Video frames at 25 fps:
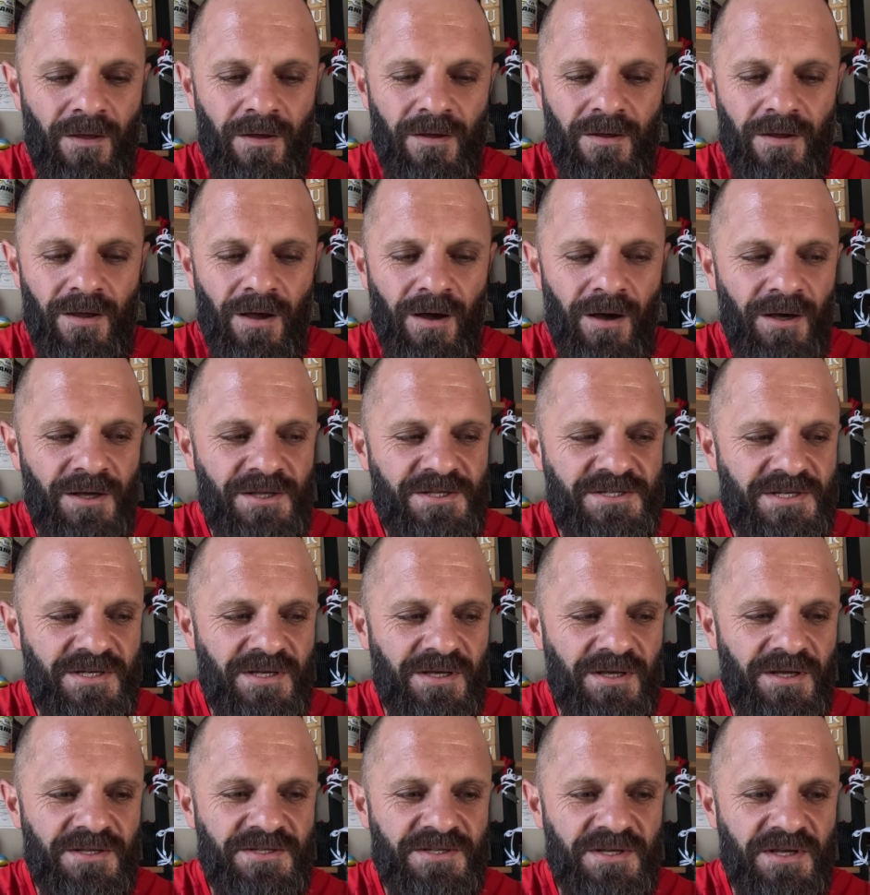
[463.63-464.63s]
Yeah,
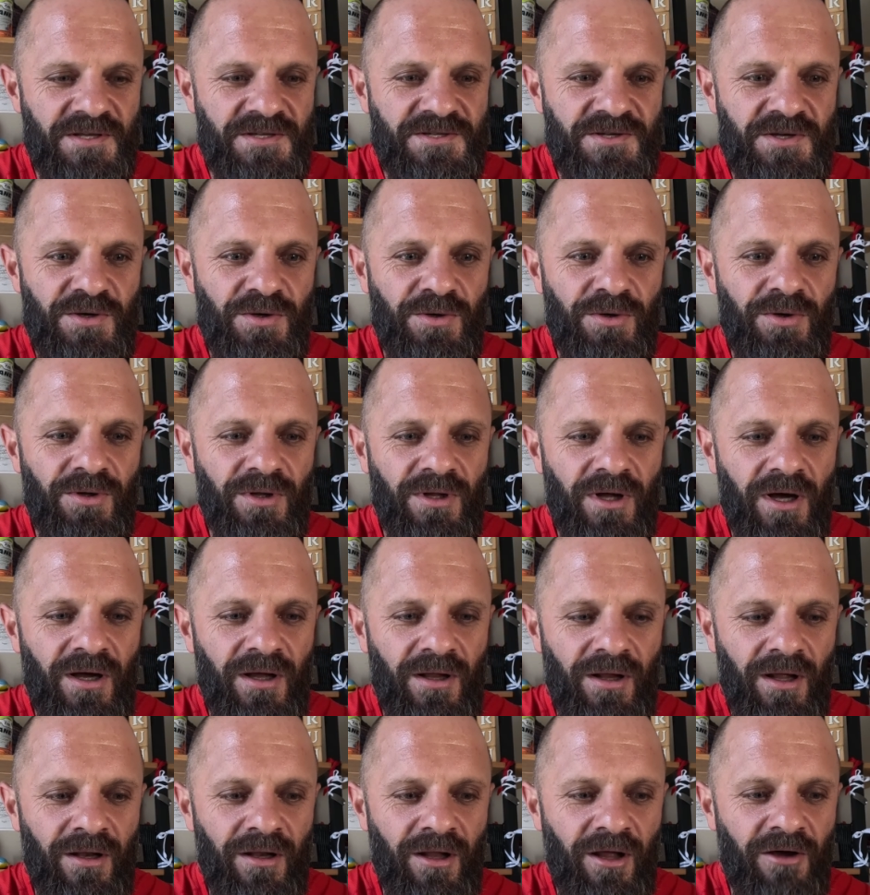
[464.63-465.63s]
it's cool.
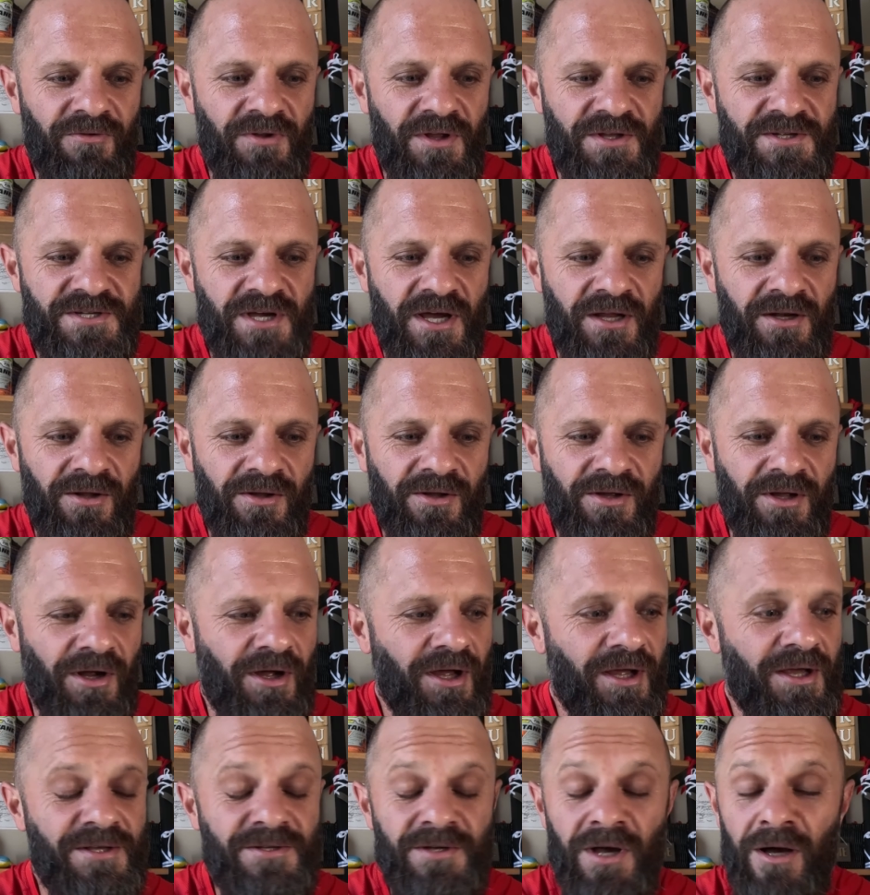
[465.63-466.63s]
I love the channel growing.